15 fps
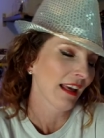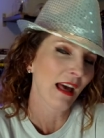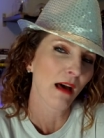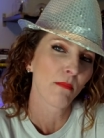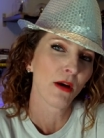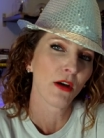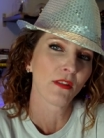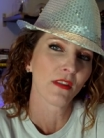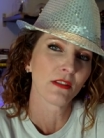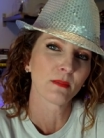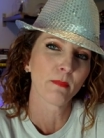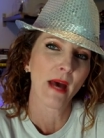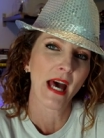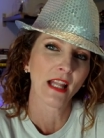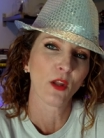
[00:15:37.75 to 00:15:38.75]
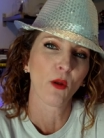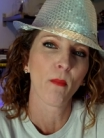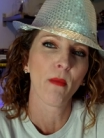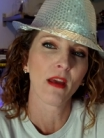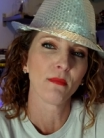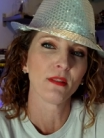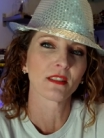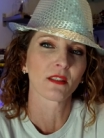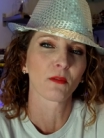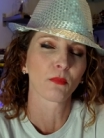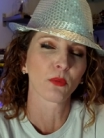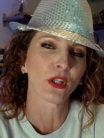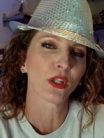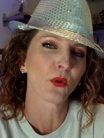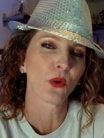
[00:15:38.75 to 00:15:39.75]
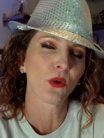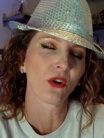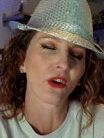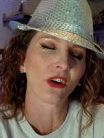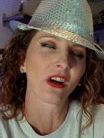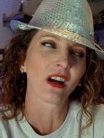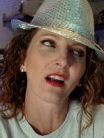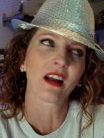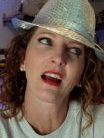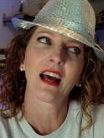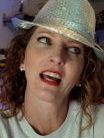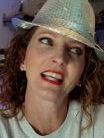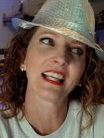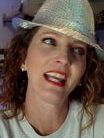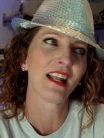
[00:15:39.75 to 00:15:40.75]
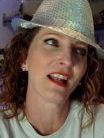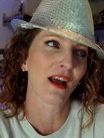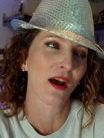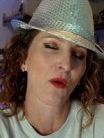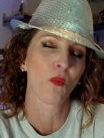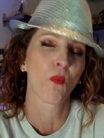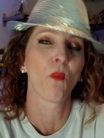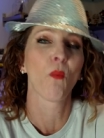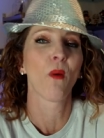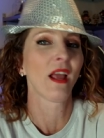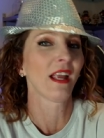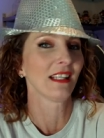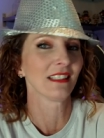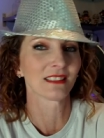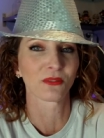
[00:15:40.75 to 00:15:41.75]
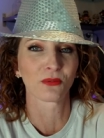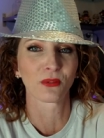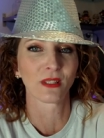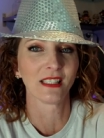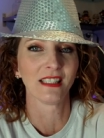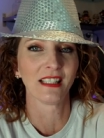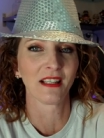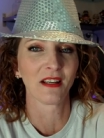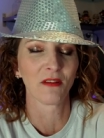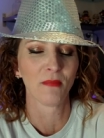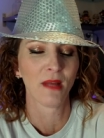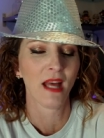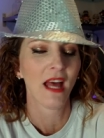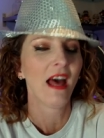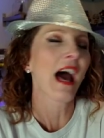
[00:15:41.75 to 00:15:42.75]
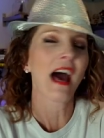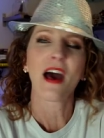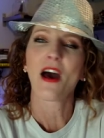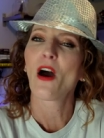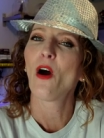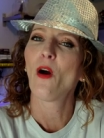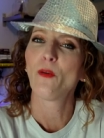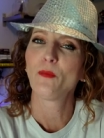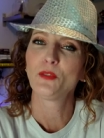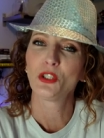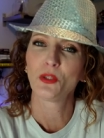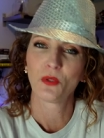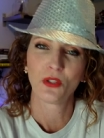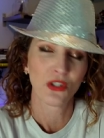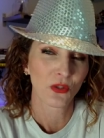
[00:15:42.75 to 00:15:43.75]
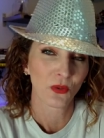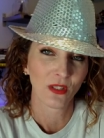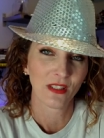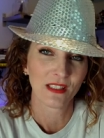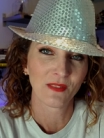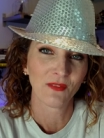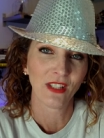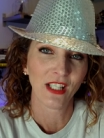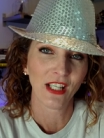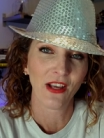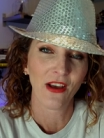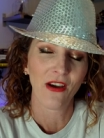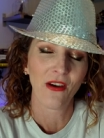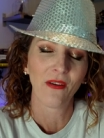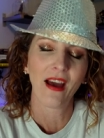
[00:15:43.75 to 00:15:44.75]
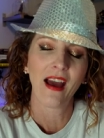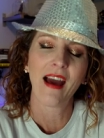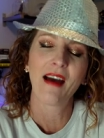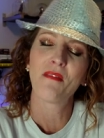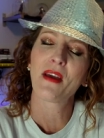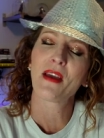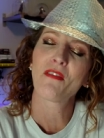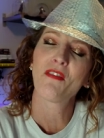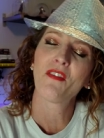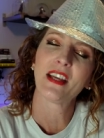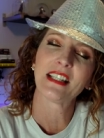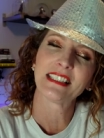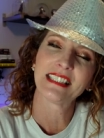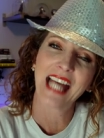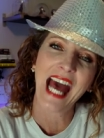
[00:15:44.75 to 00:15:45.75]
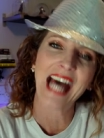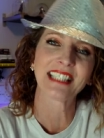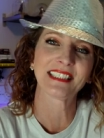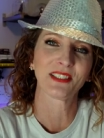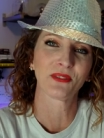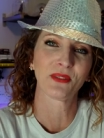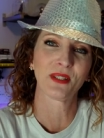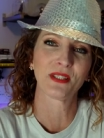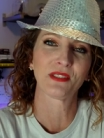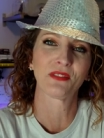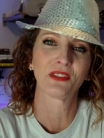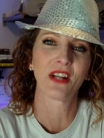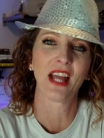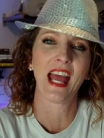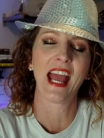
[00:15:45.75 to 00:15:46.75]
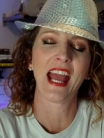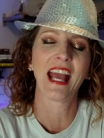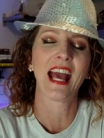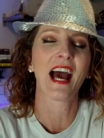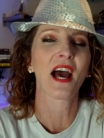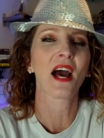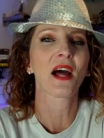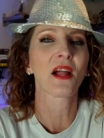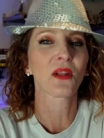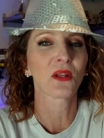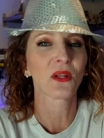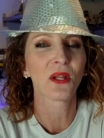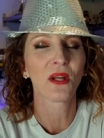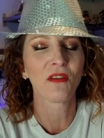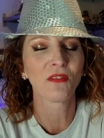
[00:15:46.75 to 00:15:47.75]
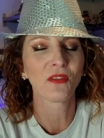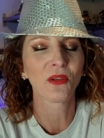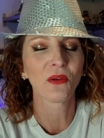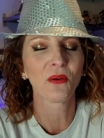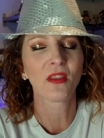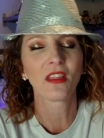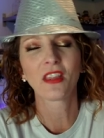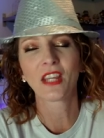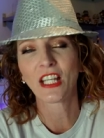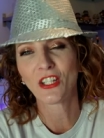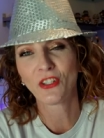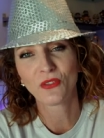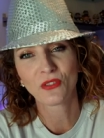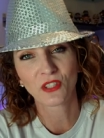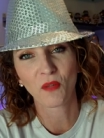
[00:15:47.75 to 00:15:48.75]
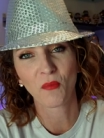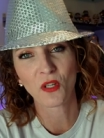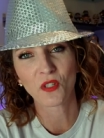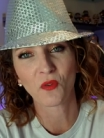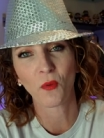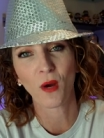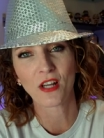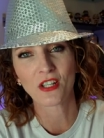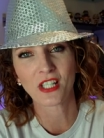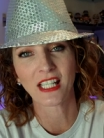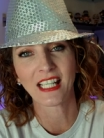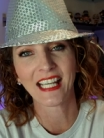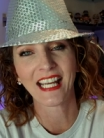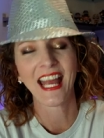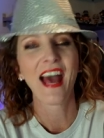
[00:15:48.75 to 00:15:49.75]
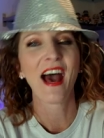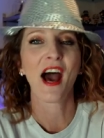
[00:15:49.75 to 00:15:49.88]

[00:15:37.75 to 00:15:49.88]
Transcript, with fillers: Got both those bad little babies on pre-order. I cannot wait to read them. I hope you enjoyed this video. Have a fantastic rest of your day. I love you. Thank you so much for watching.